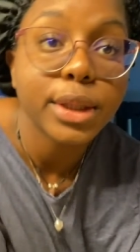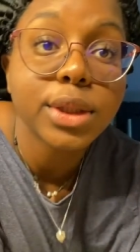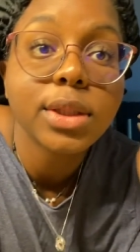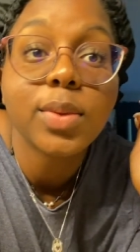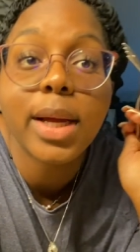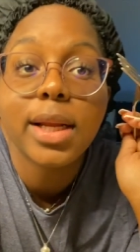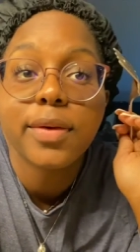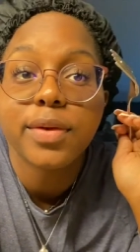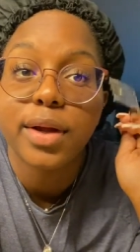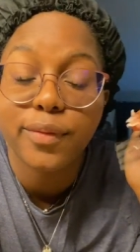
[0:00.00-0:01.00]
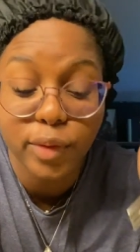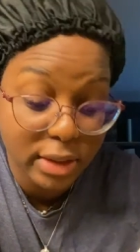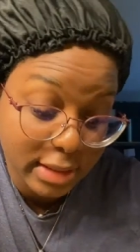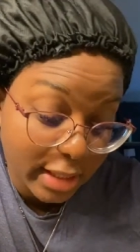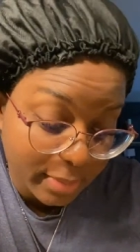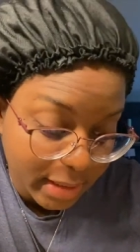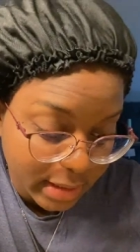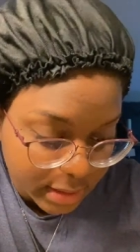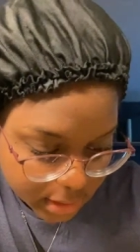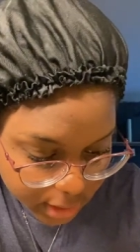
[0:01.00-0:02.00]
actually quite loving how full the my
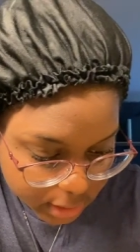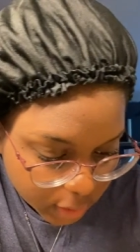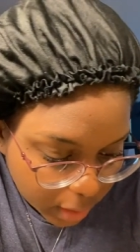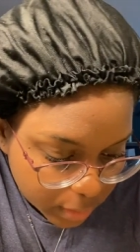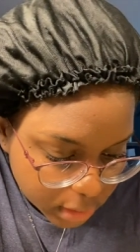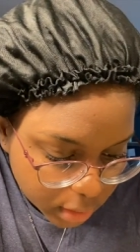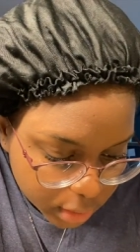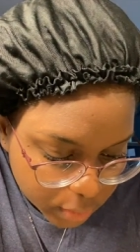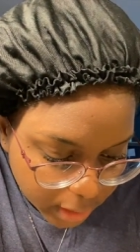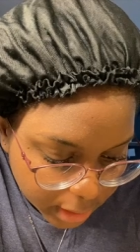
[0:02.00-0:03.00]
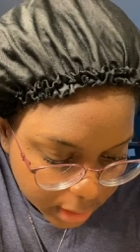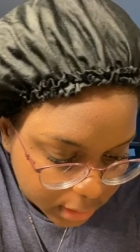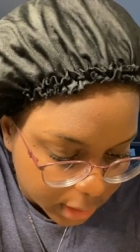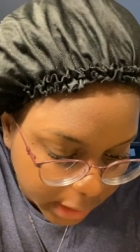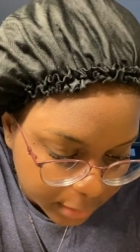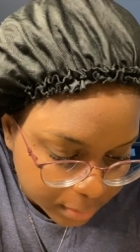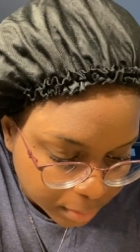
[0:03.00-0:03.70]
days are. So I wasn't gonna do anything today.